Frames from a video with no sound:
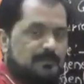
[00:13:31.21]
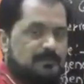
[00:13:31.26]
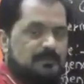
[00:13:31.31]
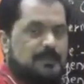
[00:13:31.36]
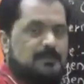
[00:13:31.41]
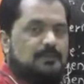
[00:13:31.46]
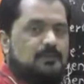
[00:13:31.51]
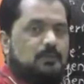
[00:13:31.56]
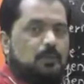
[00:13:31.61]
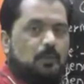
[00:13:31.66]

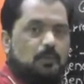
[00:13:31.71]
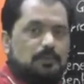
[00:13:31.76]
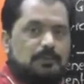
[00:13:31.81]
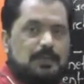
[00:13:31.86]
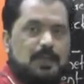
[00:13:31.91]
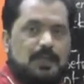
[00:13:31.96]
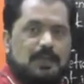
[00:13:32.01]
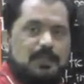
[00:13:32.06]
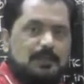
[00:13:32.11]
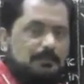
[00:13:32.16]
the
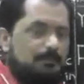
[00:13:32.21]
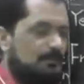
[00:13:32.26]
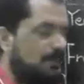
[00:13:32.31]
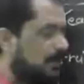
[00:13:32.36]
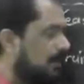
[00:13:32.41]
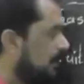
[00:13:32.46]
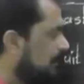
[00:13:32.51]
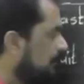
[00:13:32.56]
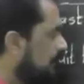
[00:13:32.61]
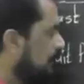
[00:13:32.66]
total
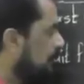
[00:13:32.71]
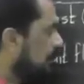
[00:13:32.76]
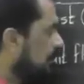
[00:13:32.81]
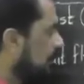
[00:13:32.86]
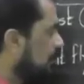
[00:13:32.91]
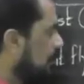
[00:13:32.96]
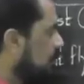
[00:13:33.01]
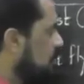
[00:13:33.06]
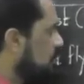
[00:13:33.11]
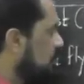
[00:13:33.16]
number of
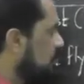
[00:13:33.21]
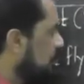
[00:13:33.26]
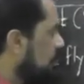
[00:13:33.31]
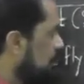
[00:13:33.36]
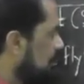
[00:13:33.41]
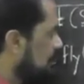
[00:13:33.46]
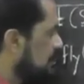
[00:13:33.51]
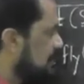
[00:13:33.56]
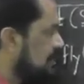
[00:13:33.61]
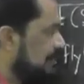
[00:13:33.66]

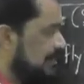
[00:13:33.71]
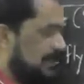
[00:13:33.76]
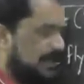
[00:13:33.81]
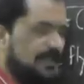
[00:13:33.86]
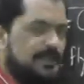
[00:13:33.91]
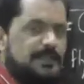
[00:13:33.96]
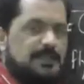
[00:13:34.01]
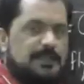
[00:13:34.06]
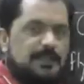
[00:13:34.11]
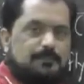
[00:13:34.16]
chromosomes
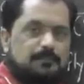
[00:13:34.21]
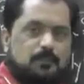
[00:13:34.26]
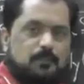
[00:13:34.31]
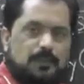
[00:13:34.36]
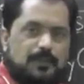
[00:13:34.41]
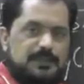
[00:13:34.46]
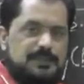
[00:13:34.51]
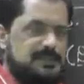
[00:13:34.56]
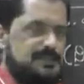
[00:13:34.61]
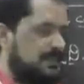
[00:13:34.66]
in
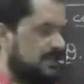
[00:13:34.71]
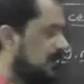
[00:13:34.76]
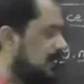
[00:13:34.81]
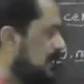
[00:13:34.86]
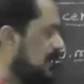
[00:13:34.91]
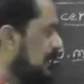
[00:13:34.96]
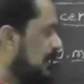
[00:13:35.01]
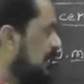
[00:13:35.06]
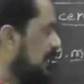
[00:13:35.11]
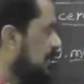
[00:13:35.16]
diploid
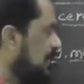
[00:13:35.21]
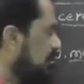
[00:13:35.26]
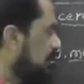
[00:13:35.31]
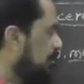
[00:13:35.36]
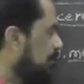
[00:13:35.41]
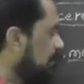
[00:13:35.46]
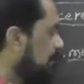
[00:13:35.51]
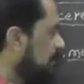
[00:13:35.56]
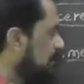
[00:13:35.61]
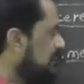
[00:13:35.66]
cell
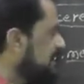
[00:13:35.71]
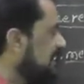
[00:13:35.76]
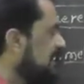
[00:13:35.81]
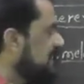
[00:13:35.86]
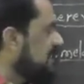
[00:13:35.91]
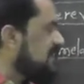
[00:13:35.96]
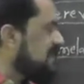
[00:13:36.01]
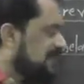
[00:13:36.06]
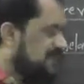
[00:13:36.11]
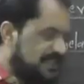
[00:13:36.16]
are
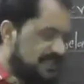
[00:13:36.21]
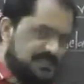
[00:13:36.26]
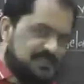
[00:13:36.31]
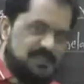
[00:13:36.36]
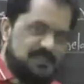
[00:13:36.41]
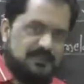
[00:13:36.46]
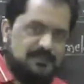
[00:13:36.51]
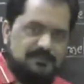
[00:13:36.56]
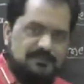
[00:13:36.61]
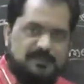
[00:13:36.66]

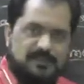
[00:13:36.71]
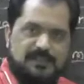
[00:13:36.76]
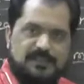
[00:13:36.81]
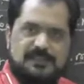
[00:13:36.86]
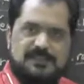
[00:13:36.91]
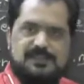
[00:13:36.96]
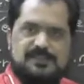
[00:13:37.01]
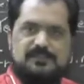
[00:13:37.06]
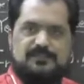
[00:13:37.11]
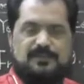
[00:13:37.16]
46, that
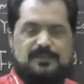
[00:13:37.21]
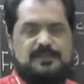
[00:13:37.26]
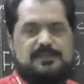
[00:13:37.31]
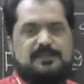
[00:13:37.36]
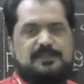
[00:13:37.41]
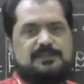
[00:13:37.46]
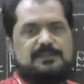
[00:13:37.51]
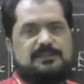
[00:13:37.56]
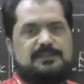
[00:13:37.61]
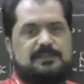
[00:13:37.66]
is
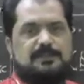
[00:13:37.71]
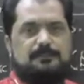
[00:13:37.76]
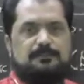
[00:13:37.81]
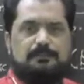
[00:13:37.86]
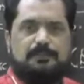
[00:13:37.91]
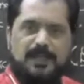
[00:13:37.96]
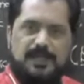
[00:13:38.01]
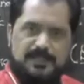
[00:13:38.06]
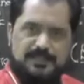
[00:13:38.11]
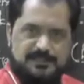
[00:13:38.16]
23
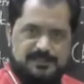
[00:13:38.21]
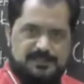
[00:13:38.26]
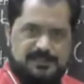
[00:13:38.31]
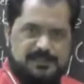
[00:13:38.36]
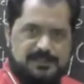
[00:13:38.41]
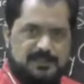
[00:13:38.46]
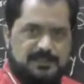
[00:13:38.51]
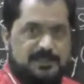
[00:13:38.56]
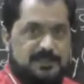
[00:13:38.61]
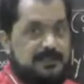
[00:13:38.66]

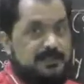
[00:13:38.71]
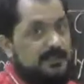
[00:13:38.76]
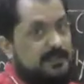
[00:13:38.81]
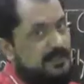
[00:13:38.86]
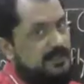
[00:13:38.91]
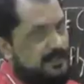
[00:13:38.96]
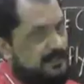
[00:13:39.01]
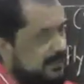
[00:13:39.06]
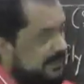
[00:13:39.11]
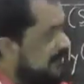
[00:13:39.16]
pairs.
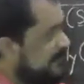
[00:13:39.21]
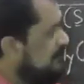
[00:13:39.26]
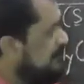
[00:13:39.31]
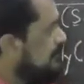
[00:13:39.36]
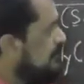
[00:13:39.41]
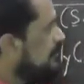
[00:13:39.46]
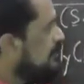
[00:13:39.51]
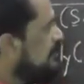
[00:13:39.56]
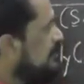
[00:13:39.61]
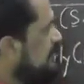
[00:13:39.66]
And
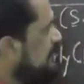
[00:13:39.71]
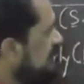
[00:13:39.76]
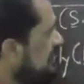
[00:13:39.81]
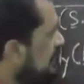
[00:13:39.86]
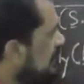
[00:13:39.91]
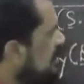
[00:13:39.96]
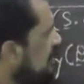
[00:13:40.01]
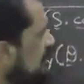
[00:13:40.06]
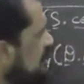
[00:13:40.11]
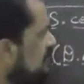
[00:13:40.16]

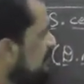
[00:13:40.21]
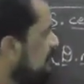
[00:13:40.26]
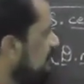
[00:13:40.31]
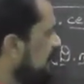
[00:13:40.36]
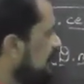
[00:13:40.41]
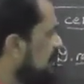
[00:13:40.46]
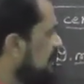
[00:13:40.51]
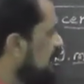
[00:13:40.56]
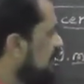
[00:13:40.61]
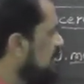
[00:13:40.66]
these
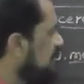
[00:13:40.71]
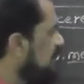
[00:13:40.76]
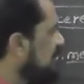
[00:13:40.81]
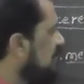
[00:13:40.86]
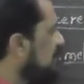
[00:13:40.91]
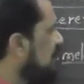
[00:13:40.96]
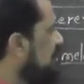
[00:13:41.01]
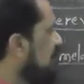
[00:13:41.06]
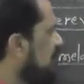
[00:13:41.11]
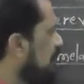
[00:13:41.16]

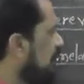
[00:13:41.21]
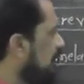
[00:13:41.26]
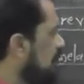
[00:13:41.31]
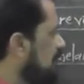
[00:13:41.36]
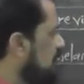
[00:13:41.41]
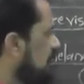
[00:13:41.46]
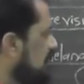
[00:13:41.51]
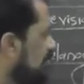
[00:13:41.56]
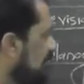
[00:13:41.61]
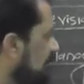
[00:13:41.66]
23
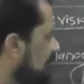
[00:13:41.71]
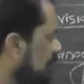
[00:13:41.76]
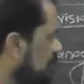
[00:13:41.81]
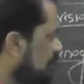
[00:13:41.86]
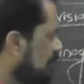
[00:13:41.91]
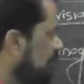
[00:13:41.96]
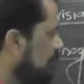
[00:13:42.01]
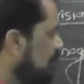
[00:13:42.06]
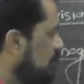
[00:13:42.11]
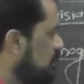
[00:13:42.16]
pairs of
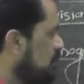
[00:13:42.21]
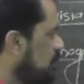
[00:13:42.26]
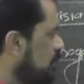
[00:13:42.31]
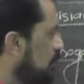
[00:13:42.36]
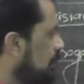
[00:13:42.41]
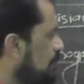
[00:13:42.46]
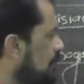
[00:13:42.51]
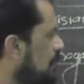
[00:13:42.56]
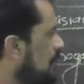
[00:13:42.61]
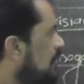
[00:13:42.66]

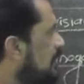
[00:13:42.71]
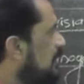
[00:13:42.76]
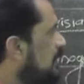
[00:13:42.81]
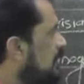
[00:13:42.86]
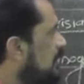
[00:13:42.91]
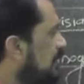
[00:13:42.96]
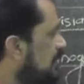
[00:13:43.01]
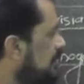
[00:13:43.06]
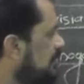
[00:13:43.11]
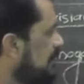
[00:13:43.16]
chromosome
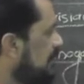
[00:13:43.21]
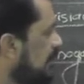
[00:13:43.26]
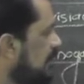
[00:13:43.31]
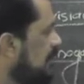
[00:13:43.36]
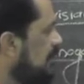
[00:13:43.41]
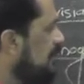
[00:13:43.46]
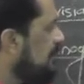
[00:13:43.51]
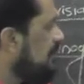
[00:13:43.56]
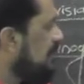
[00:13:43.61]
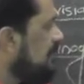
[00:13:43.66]

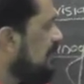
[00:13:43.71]
contain